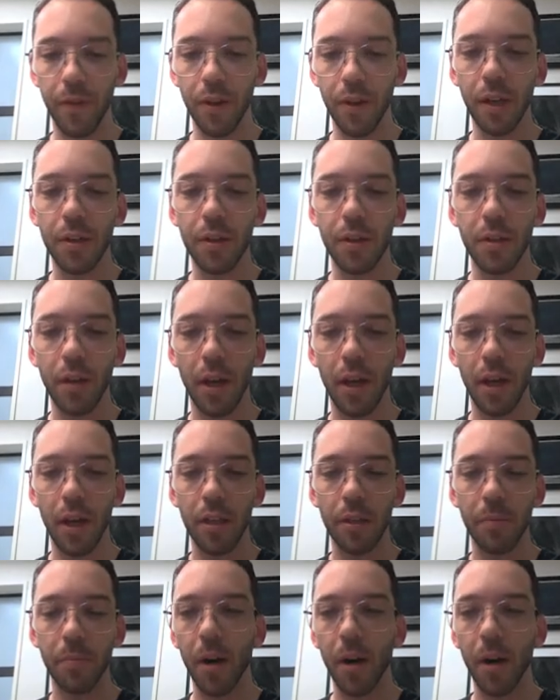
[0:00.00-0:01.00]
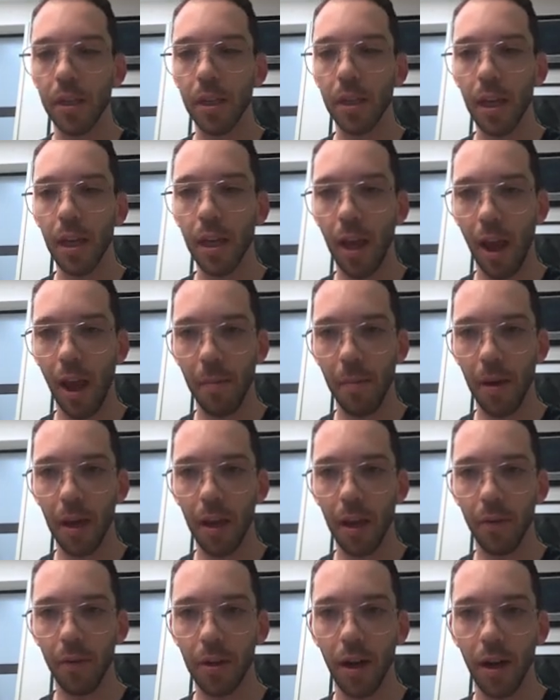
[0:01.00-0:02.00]
with Effudix, and unsurprisingly
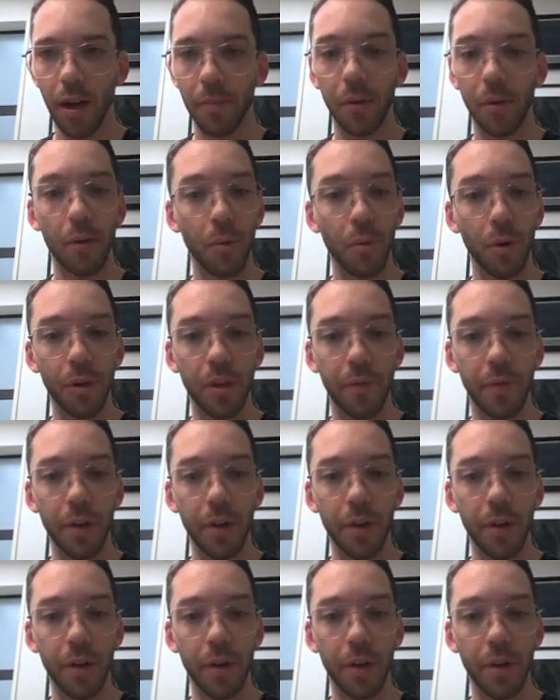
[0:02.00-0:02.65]
came back every time,